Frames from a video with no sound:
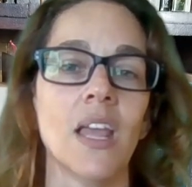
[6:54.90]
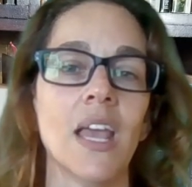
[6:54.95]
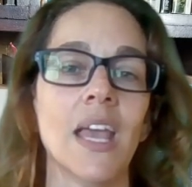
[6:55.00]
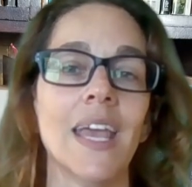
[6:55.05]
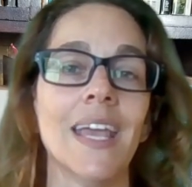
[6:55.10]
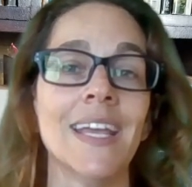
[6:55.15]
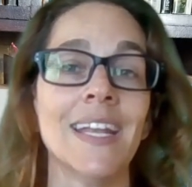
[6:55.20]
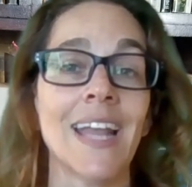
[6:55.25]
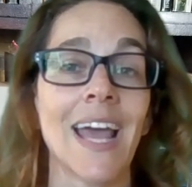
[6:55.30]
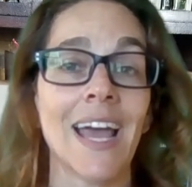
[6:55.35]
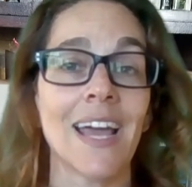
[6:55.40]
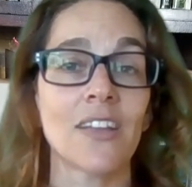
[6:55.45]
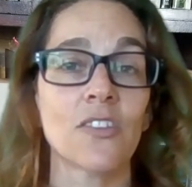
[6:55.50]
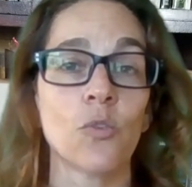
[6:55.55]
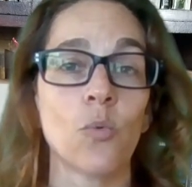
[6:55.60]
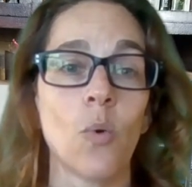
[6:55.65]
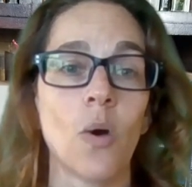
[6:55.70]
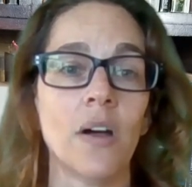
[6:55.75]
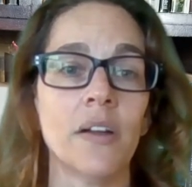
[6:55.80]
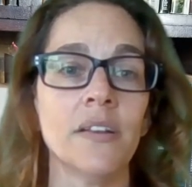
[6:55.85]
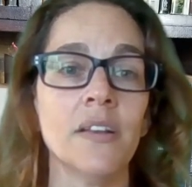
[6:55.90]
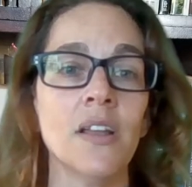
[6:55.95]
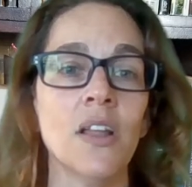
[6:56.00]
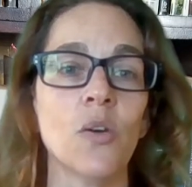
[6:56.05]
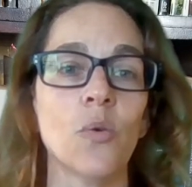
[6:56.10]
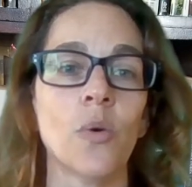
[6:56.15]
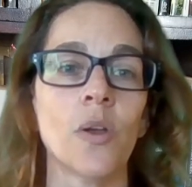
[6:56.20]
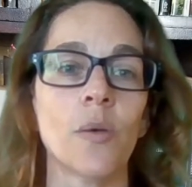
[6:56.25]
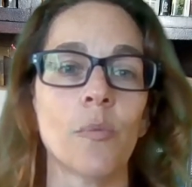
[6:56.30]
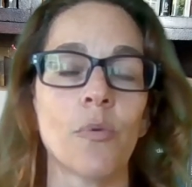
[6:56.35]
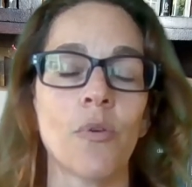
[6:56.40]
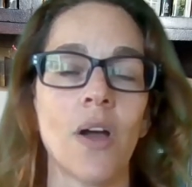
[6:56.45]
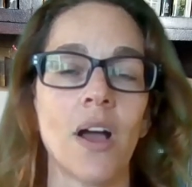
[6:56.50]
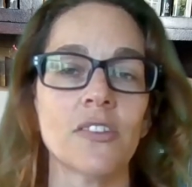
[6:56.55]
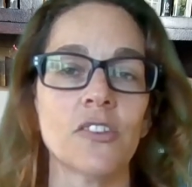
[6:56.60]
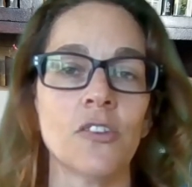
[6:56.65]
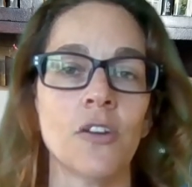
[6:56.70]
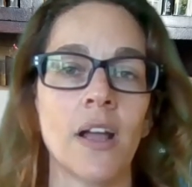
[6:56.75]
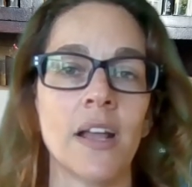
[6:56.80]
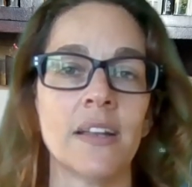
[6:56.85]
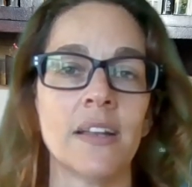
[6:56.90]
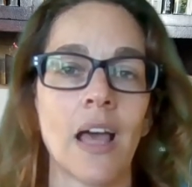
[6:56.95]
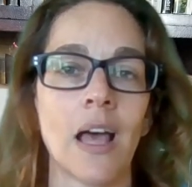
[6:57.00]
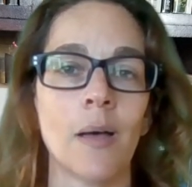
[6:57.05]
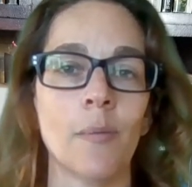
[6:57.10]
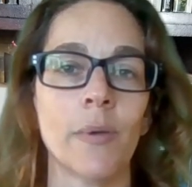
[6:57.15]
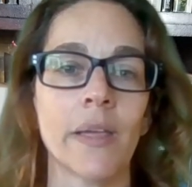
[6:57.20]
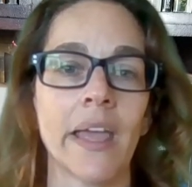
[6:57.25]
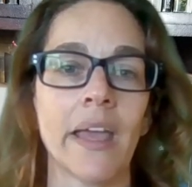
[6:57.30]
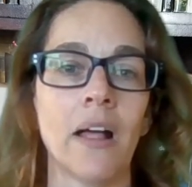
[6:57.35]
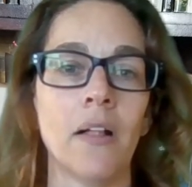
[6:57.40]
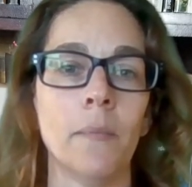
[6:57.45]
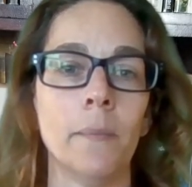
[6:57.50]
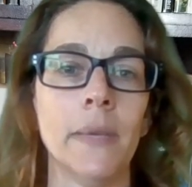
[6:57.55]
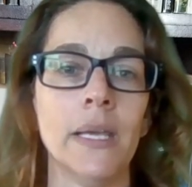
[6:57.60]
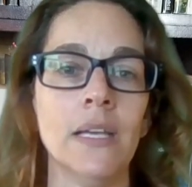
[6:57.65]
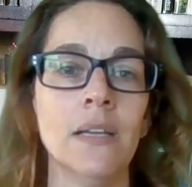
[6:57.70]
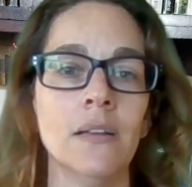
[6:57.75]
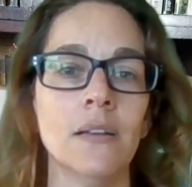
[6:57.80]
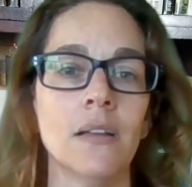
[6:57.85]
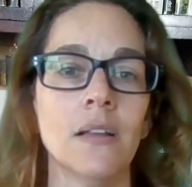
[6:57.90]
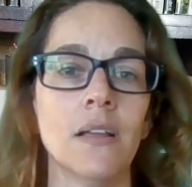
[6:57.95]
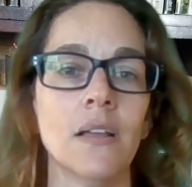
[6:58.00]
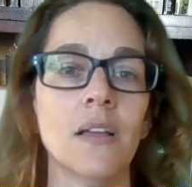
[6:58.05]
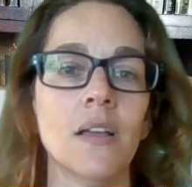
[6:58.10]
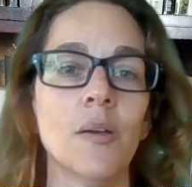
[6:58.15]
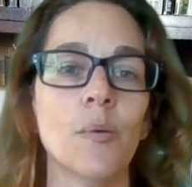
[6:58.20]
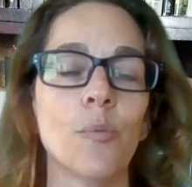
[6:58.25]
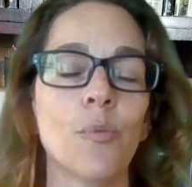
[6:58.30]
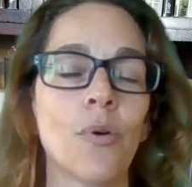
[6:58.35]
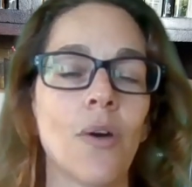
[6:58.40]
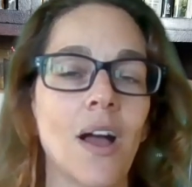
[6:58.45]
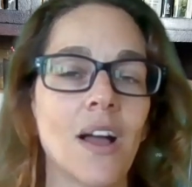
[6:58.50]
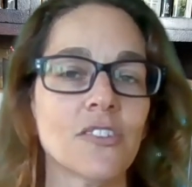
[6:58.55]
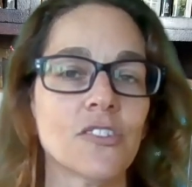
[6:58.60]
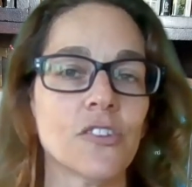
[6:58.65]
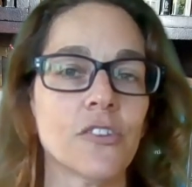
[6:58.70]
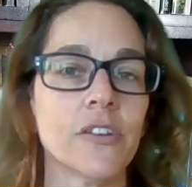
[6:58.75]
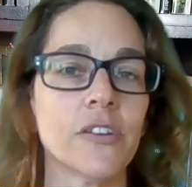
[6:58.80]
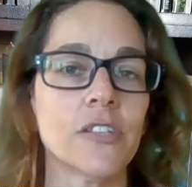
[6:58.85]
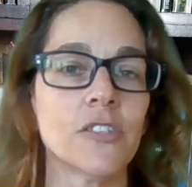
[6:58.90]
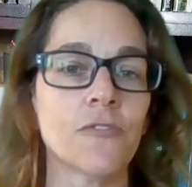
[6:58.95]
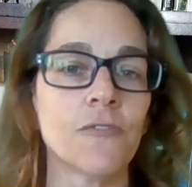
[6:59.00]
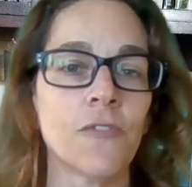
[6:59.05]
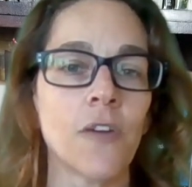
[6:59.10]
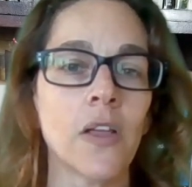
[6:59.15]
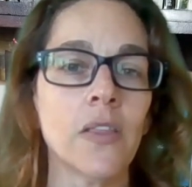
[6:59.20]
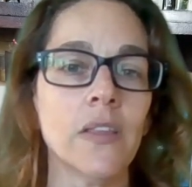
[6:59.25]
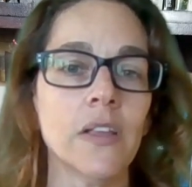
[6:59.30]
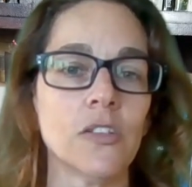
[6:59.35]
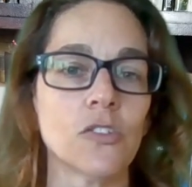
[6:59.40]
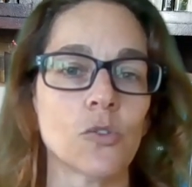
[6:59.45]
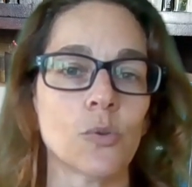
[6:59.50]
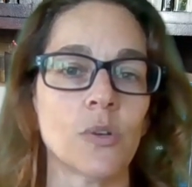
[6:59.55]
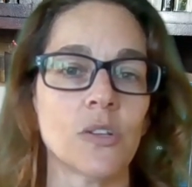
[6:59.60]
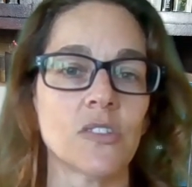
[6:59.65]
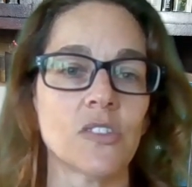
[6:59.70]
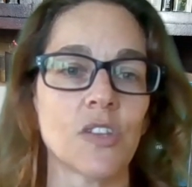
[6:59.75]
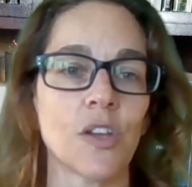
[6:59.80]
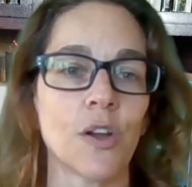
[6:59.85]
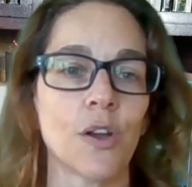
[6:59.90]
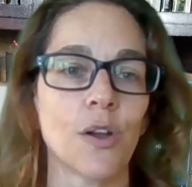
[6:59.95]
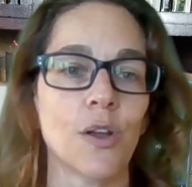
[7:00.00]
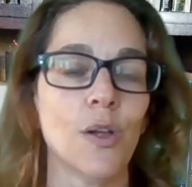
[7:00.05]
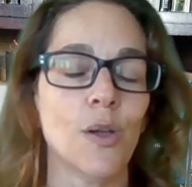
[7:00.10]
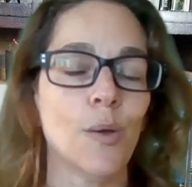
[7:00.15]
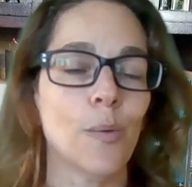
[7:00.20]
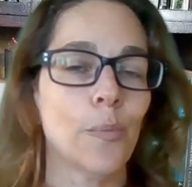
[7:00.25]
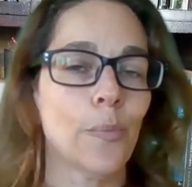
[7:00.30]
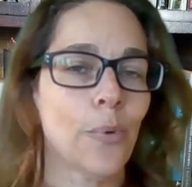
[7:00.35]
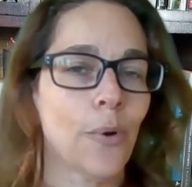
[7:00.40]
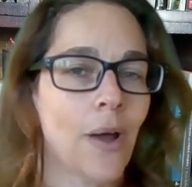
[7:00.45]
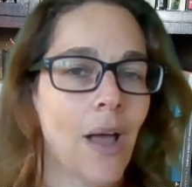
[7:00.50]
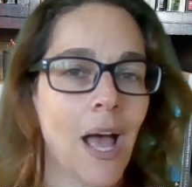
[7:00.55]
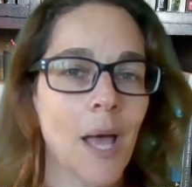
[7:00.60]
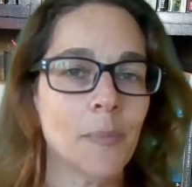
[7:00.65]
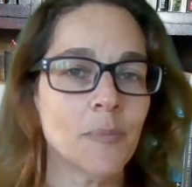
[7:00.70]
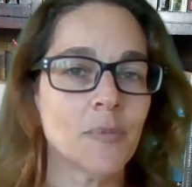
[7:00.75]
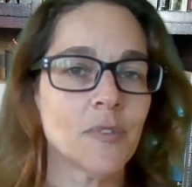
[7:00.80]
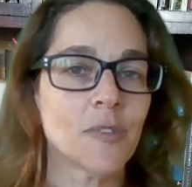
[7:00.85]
In Act 1, when Proctor and Abigail meet, Proctor is friendly towards her, perhaps